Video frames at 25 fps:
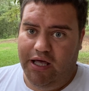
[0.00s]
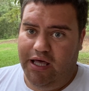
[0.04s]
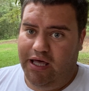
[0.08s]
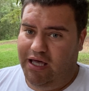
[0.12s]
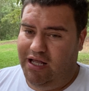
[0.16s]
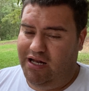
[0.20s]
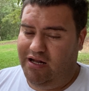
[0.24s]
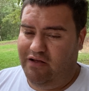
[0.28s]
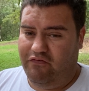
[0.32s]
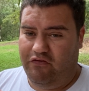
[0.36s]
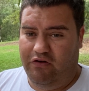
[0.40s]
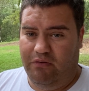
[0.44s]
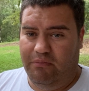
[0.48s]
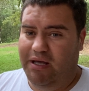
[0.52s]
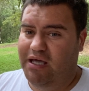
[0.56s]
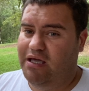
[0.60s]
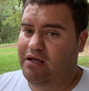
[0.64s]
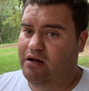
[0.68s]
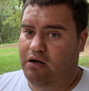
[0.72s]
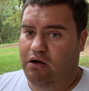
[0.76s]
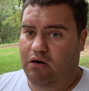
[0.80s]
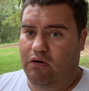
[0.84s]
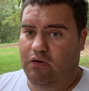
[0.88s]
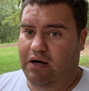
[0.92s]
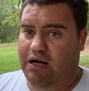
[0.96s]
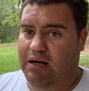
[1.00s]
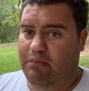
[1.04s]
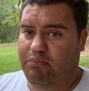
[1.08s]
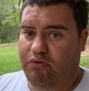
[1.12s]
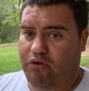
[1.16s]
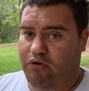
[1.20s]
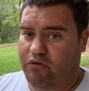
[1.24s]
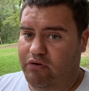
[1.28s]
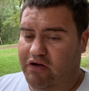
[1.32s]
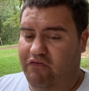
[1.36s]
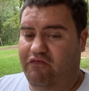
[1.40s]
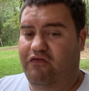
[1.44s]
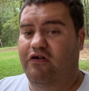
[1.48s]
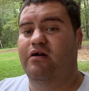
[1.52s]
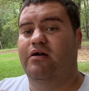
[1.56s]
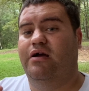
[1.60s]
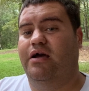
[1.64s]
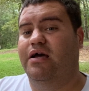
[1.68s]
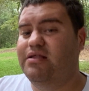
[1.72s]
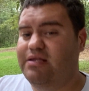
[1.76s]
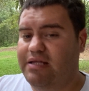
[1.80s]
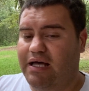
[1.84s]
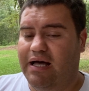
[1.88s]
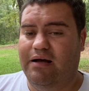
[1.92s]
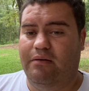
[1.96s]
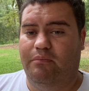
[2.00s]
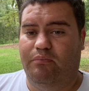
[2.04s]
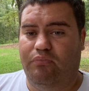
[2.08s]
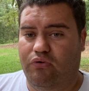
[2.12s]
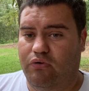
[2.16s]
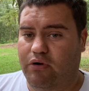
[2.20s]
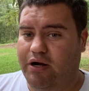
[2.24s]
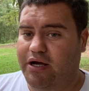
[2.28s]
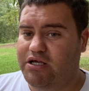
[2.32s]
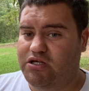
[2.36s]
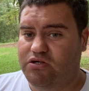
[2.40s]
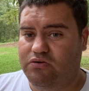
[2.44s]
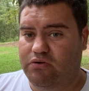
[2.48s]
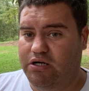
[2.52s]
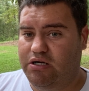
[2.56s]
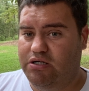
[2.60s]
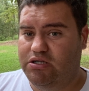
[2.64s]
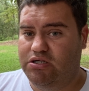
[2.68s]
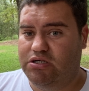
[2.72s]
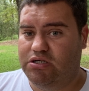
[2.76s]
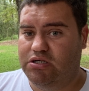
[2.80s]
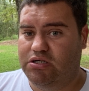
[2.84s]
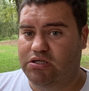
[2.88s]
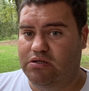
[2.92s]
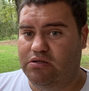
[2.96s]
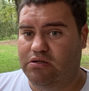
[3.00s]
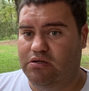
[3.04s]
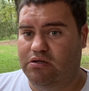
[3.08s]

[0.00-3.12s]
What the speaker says: And if you're making a crap load, if you're in that price range,